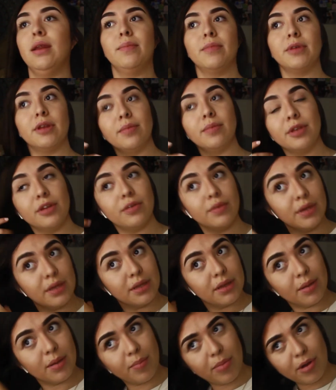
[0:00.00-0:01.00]
I'm gonna be
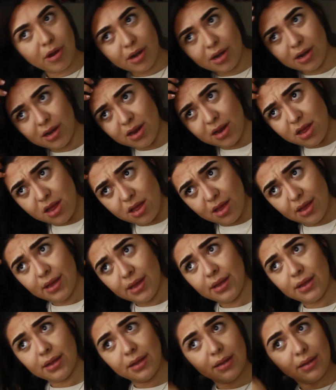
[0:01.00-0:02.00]
doing the part
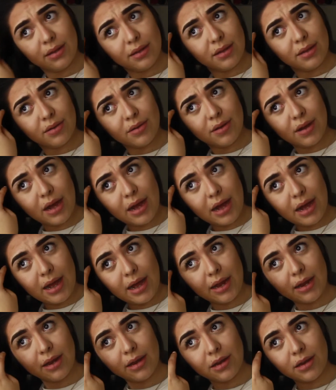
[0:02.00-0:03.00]
a little
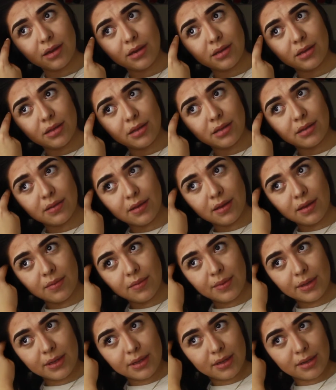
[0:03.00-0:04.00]
higher on this
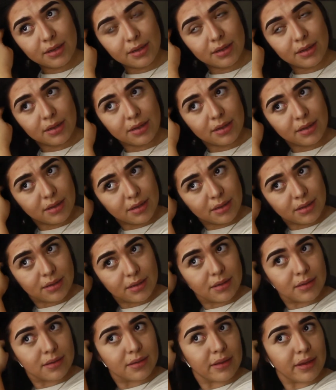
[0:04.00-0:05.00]
side
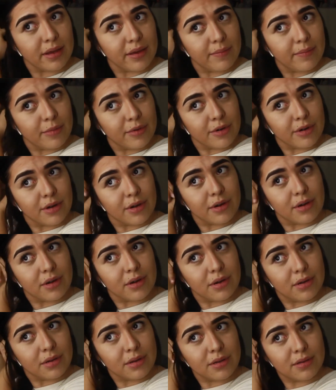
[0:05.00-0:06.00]
because I have more hair
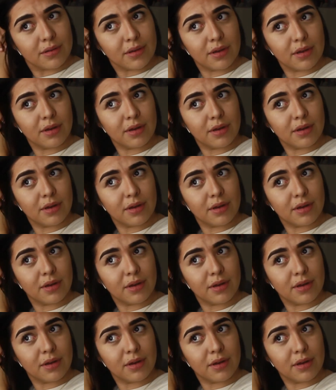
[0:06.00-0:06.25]
on this